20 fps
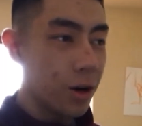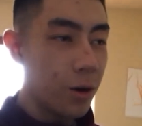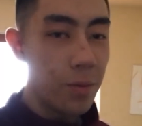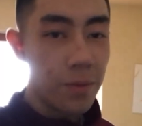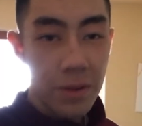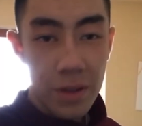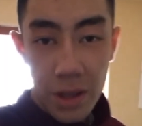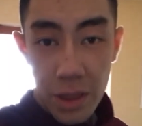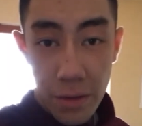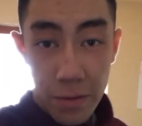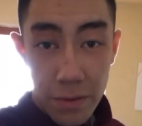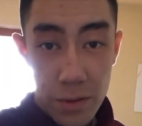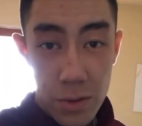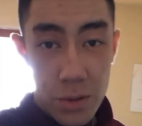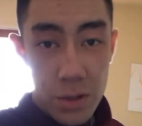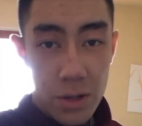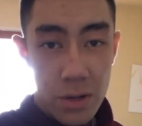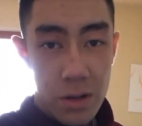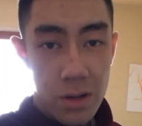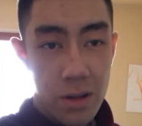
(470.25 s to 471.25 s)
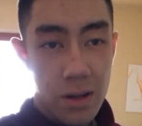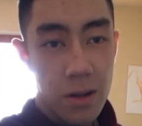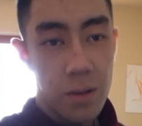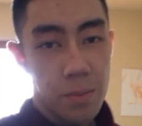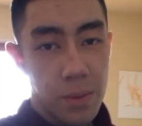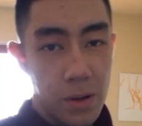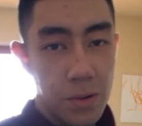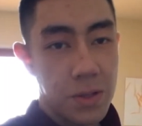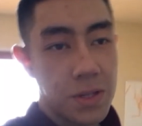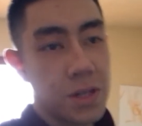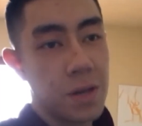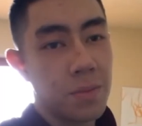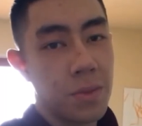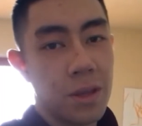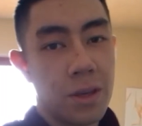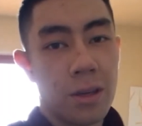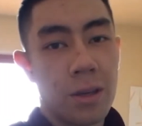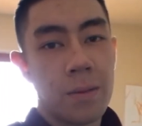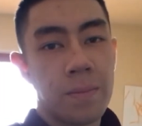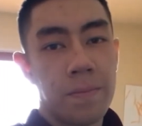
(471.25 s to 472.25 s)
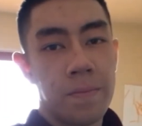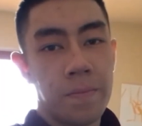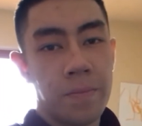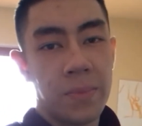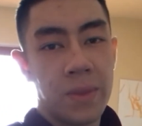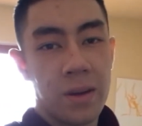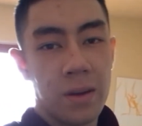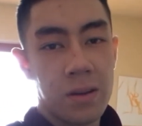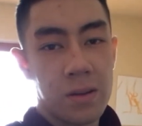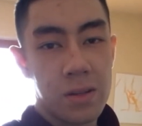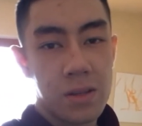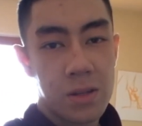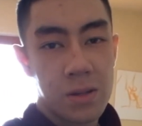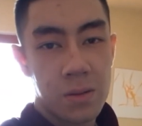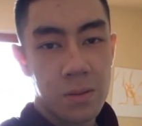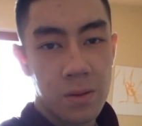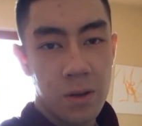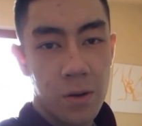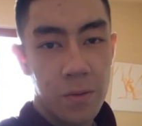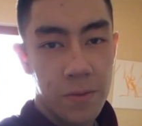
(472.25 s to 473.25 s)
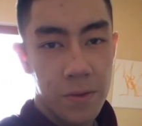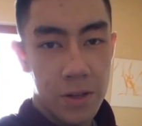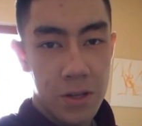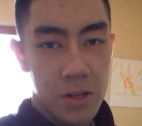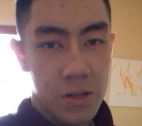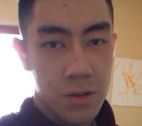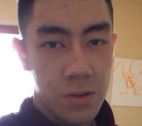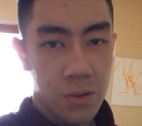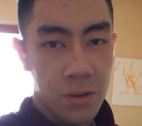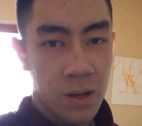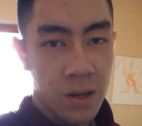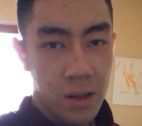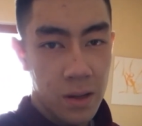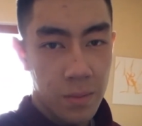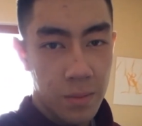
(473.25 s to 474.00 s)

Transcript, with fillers: Hopefully in the future, I'll post something else, hopefully soon.